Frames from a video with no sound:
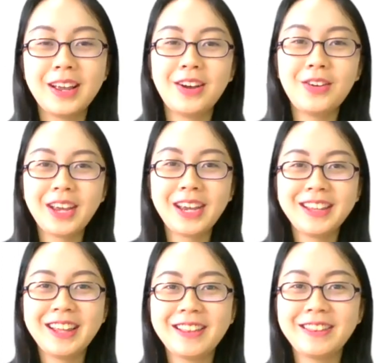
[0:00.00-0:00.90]

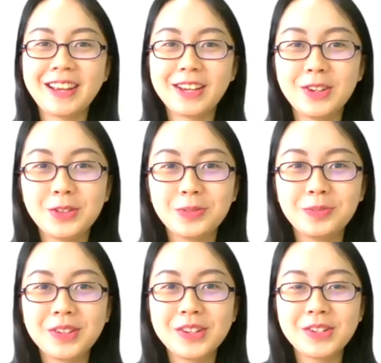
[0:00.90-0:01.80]
Okay, thank you.
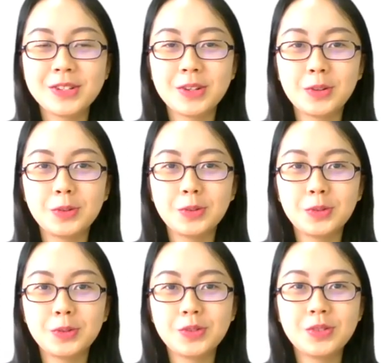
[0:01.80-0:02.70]
So
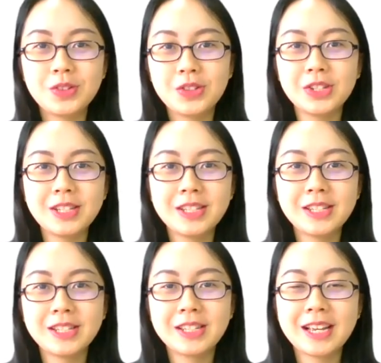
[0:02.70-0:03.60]

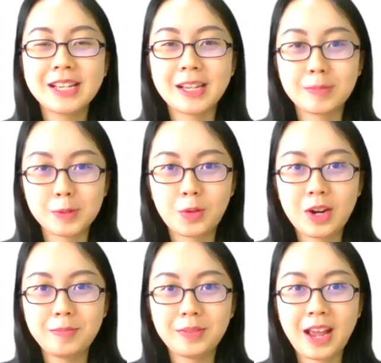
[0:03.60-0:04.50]
just
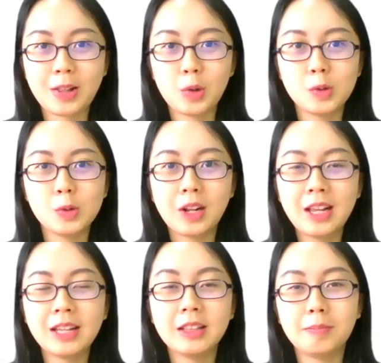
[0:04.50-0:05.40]
subscribe and also
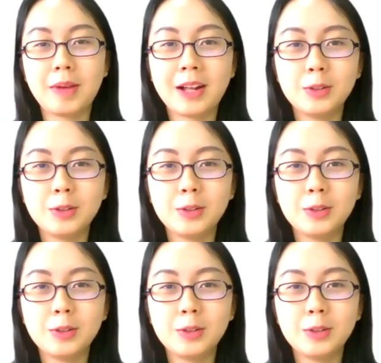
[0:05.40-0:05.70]
click the bell